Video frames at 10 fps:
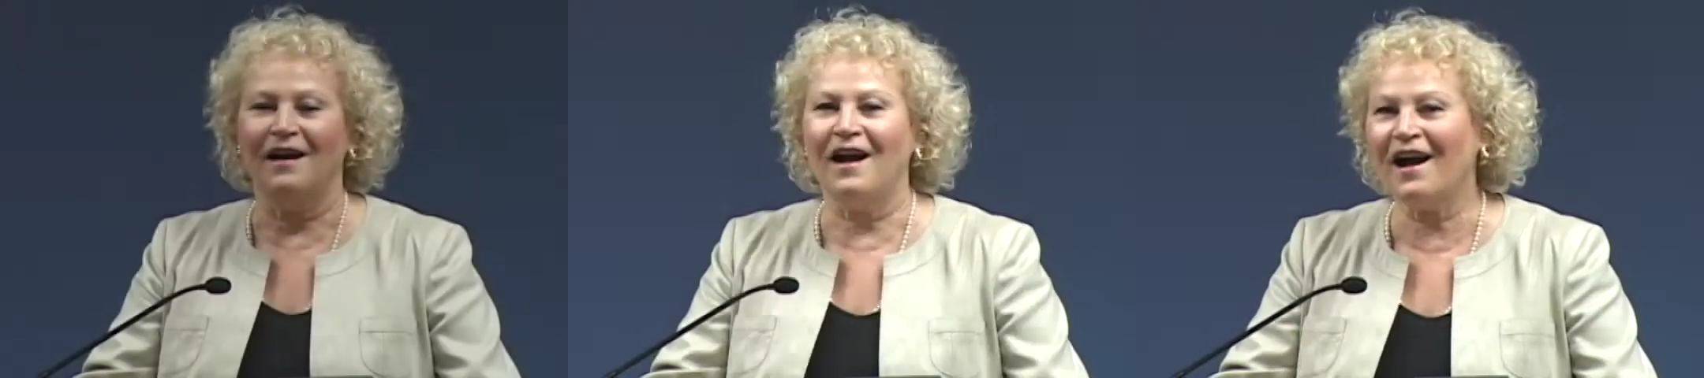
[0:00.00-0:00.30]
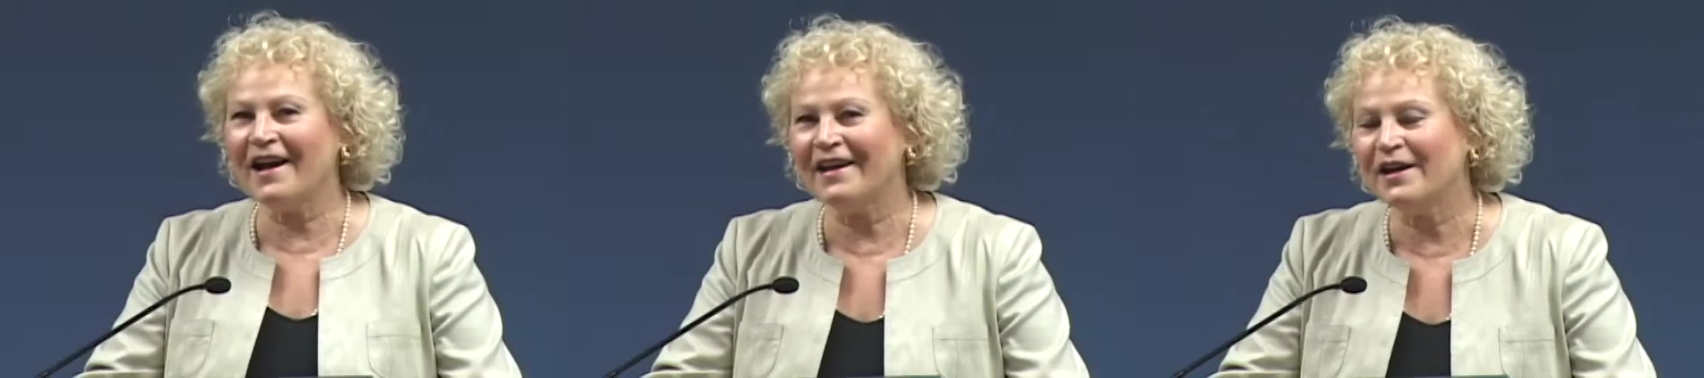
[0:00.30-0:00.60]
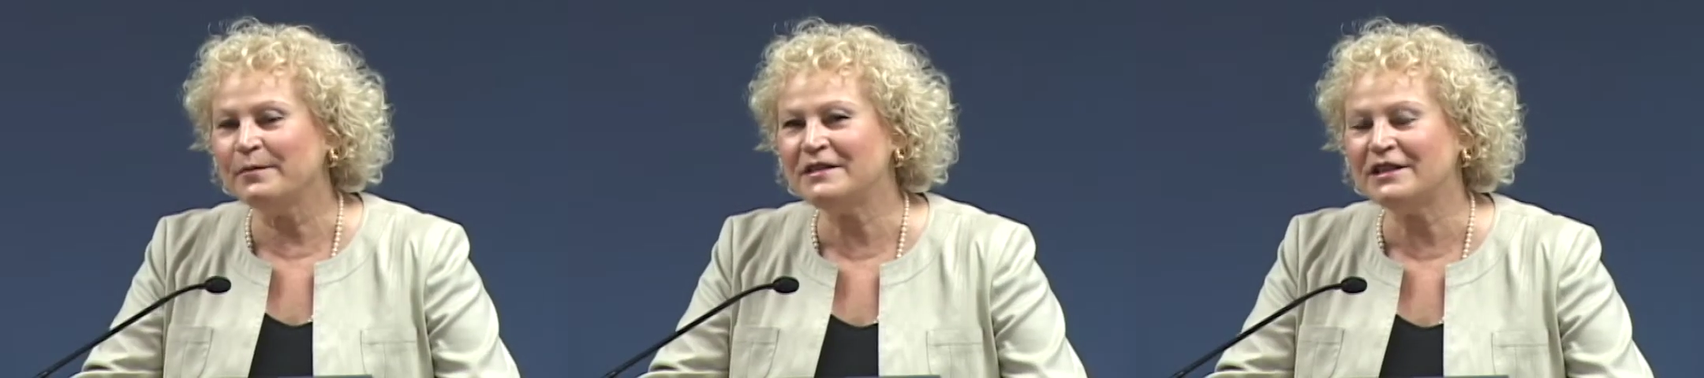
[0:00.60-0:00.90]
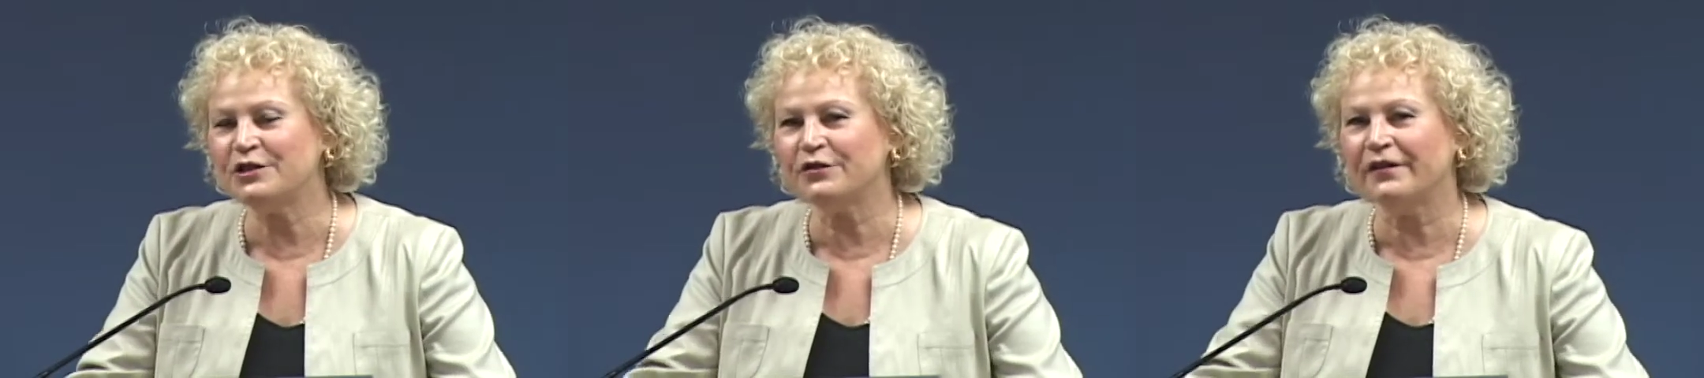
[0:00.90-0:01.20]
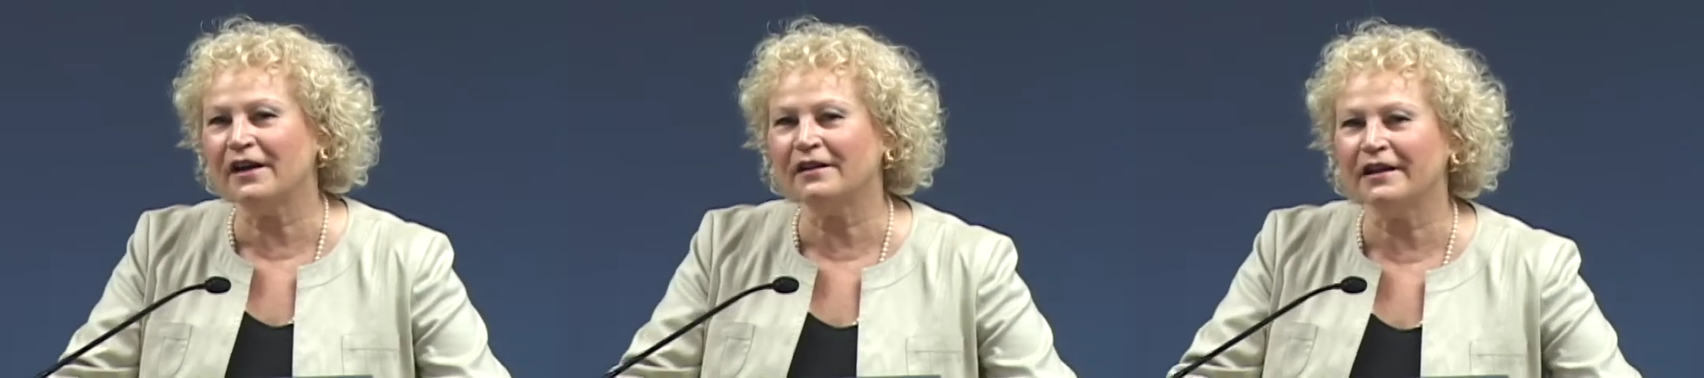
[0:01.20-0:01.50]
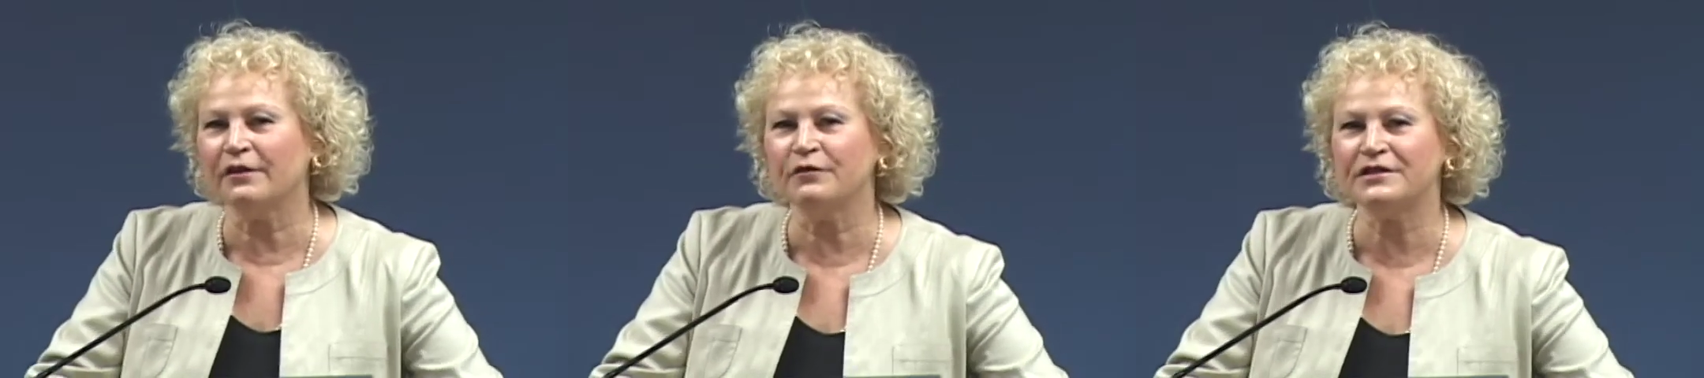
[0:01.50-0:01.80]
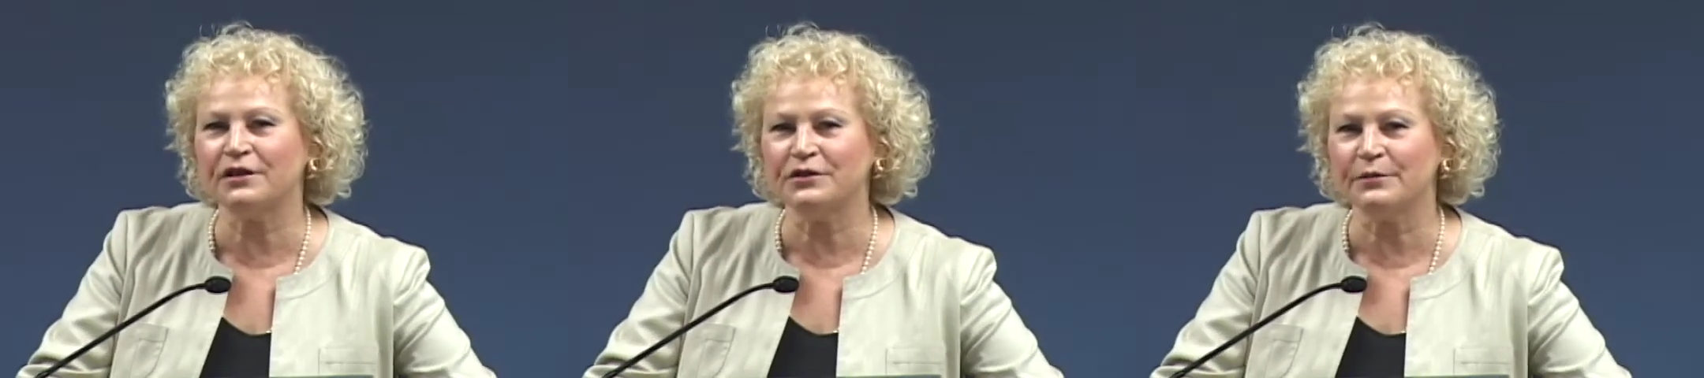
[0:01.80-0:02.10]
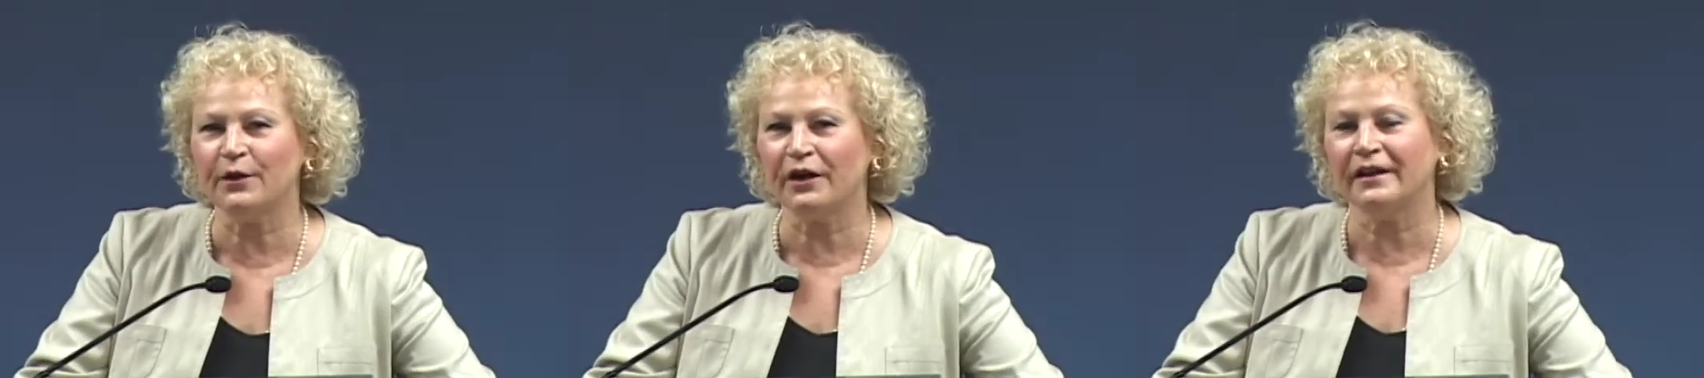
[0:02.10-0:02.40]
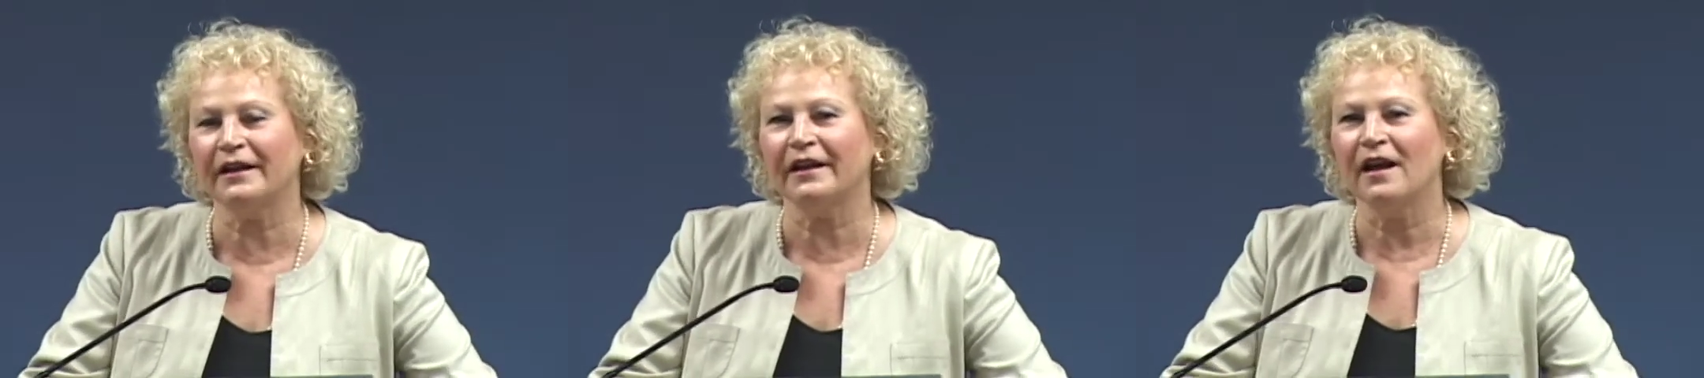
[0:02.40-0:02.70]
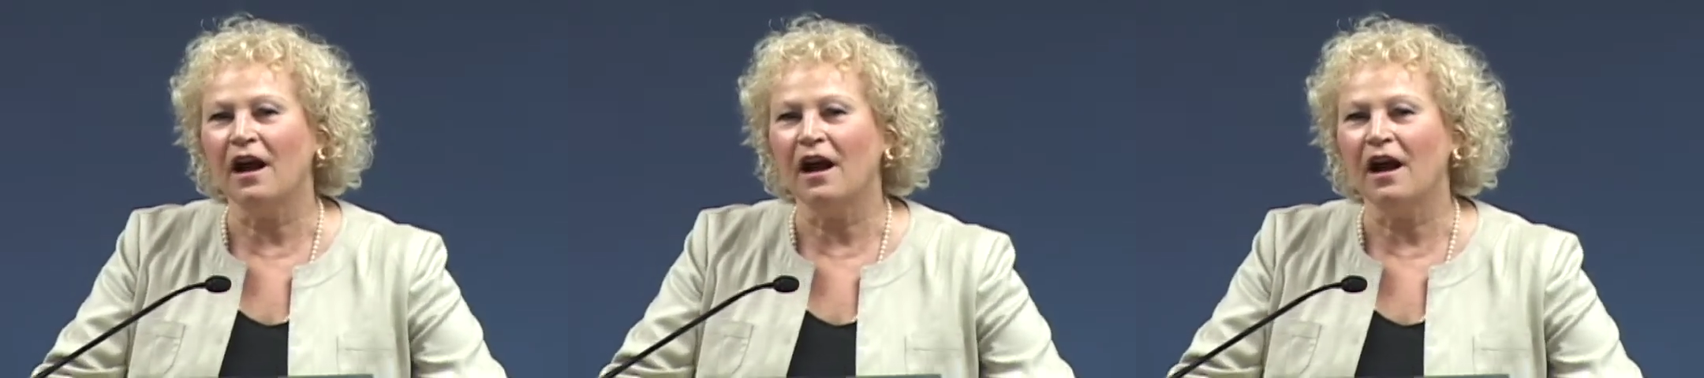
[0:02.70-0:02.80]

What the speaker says: Hi, I'm Dee Chiavelli of Results Marketing.